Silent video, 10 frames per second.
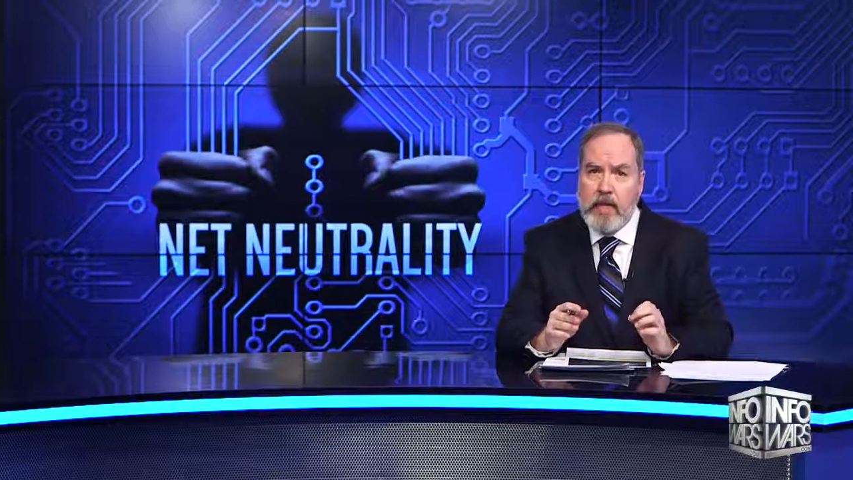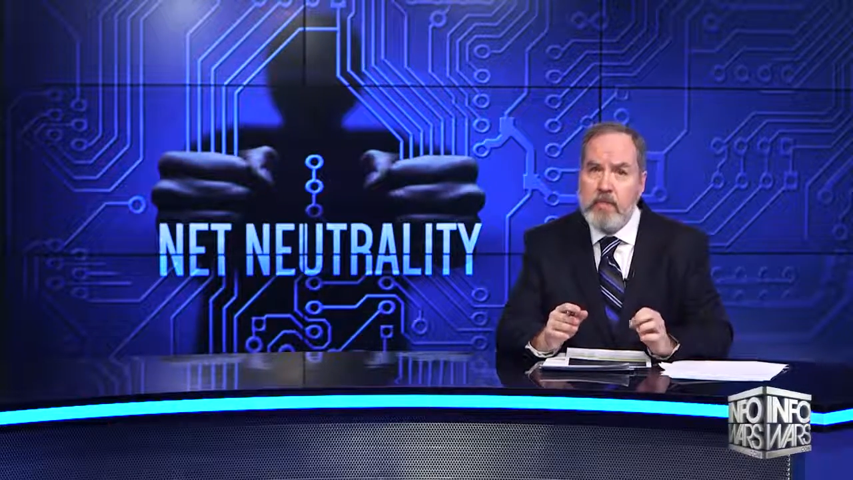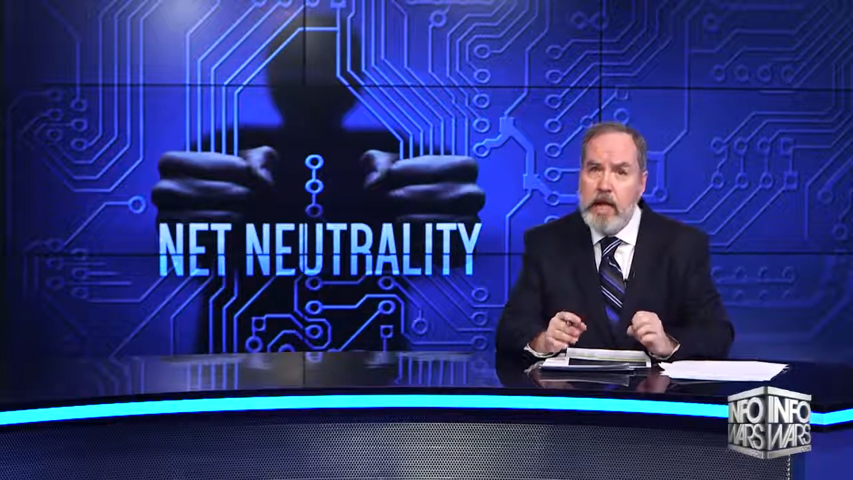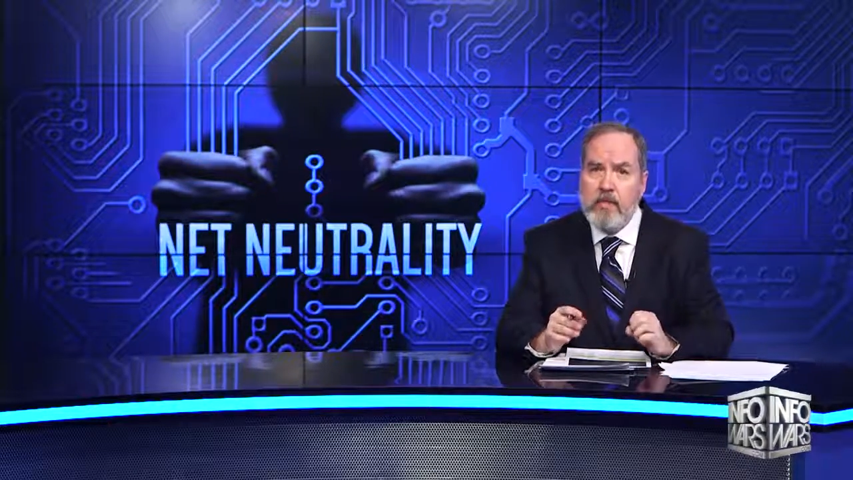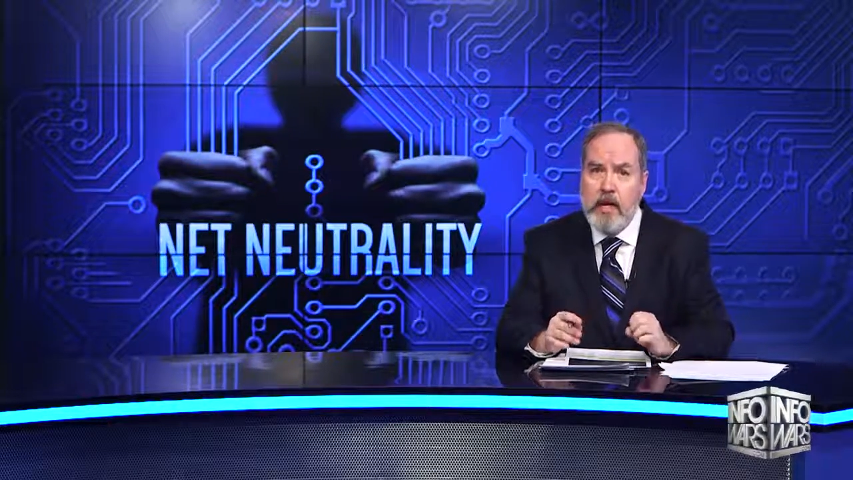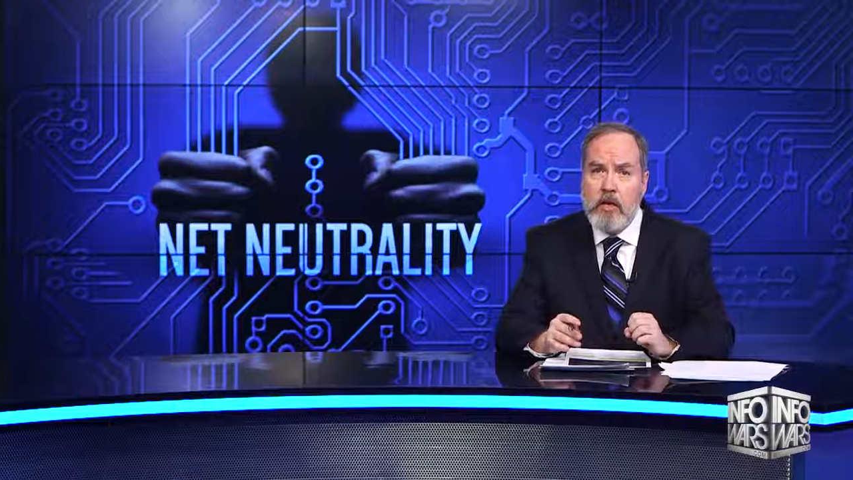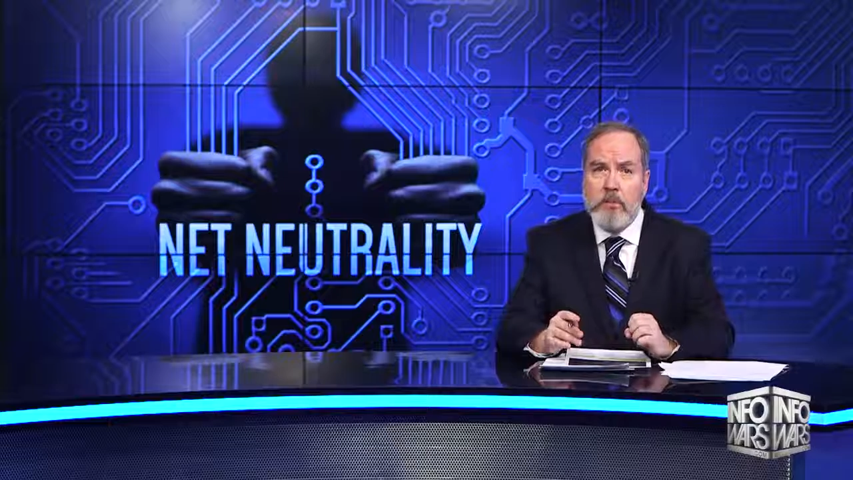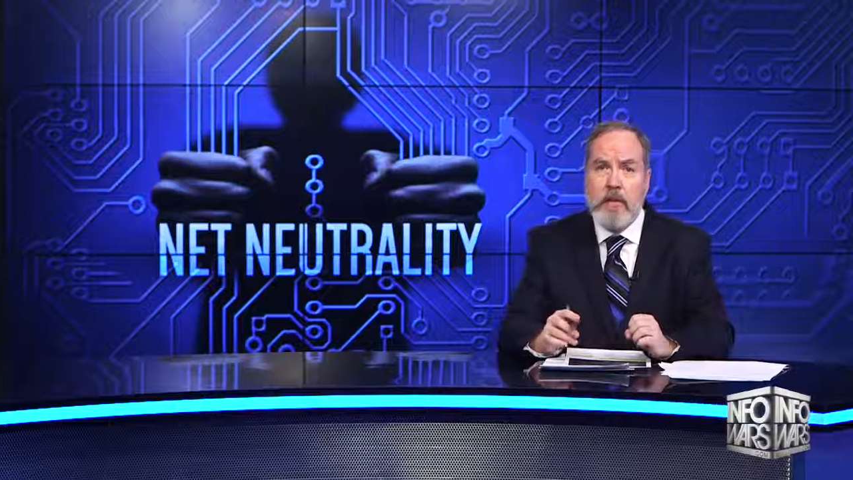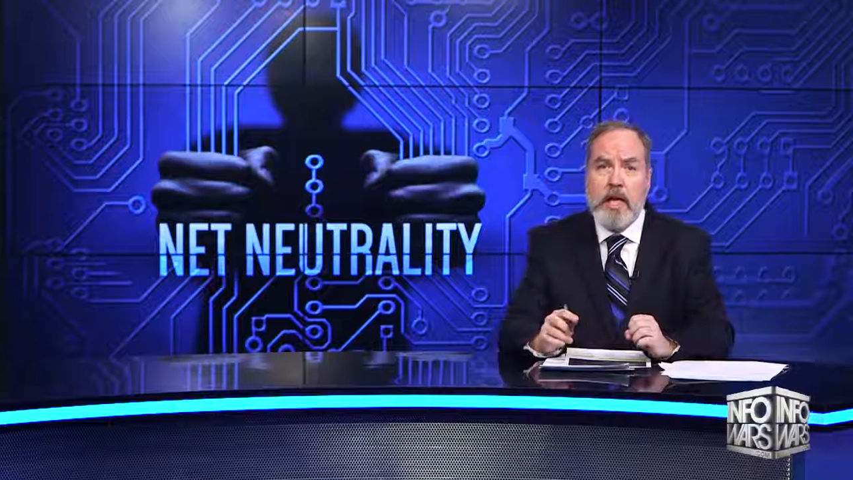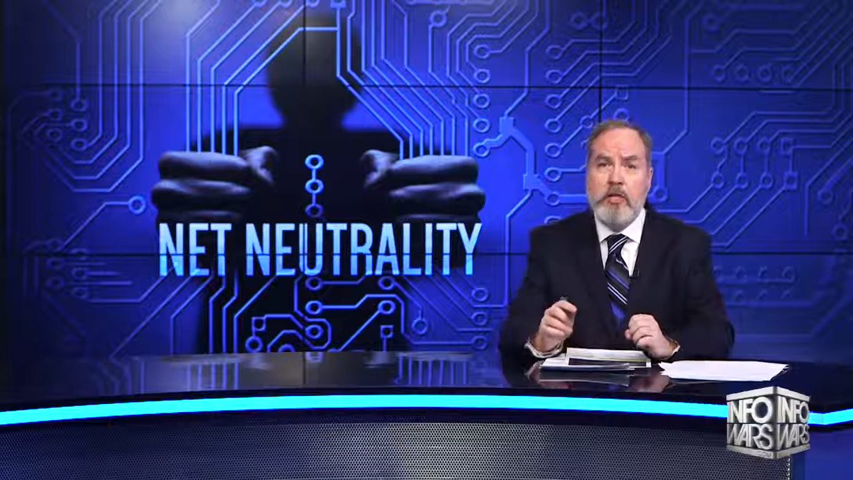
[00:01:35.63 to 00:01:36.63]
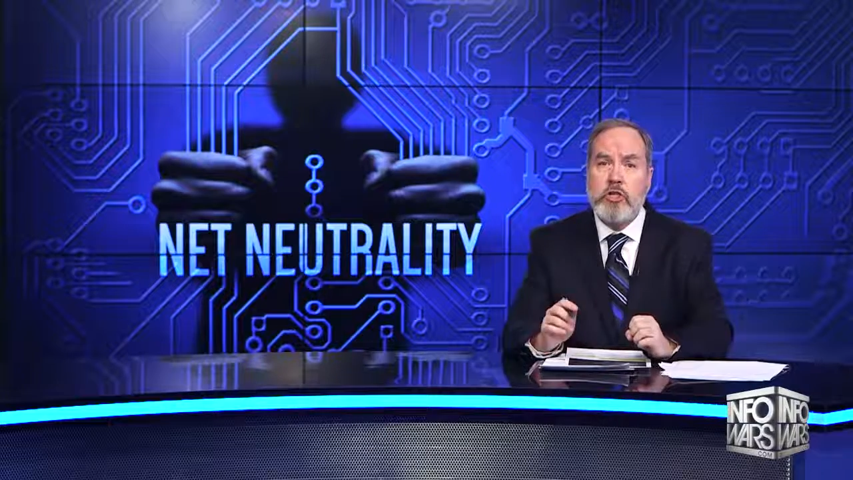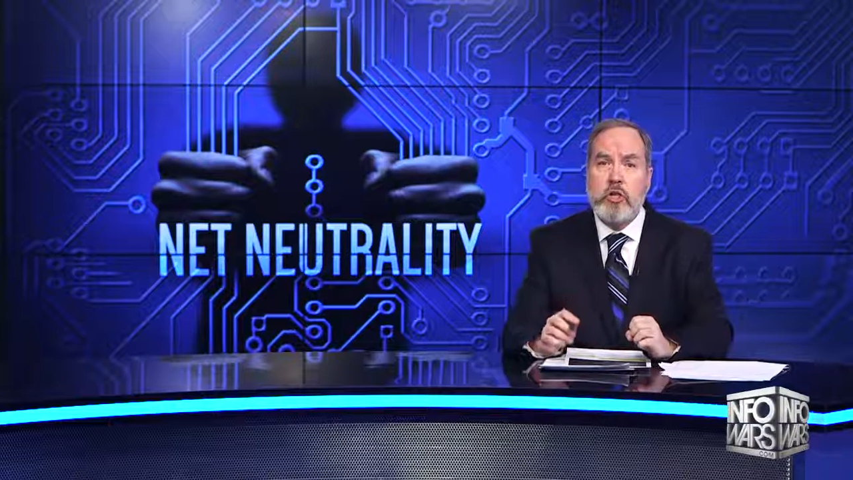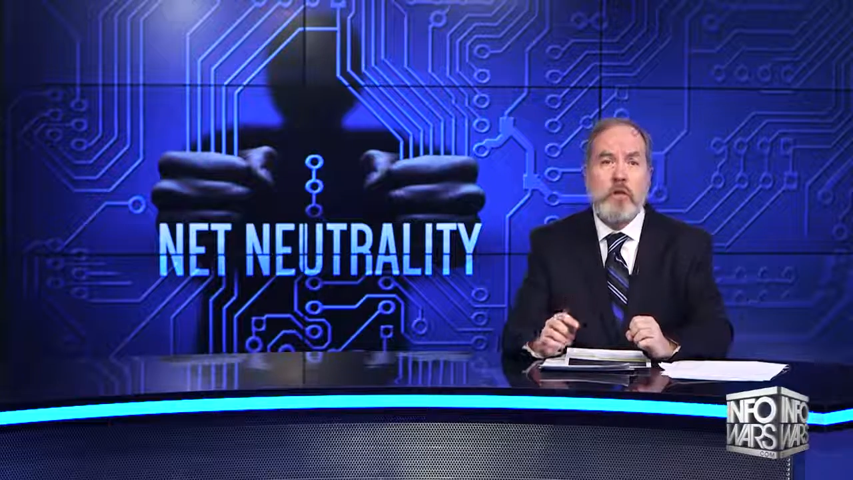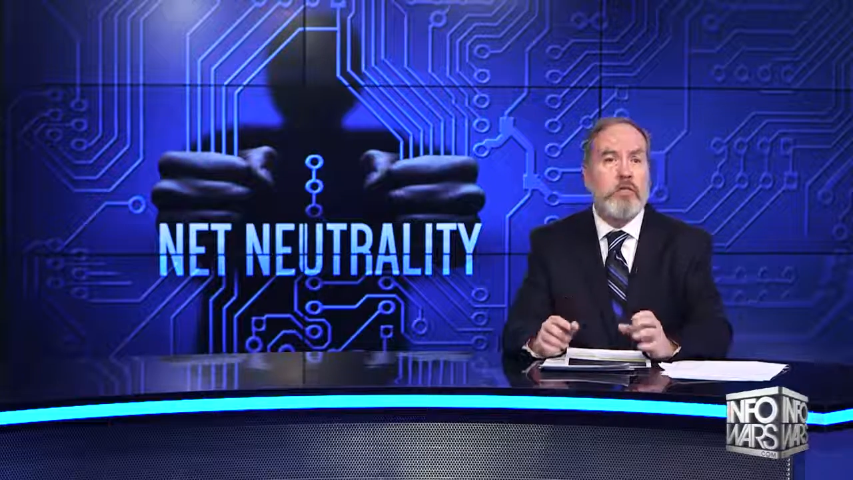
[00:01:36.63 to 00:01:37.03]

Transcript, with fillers: is not there to protect you.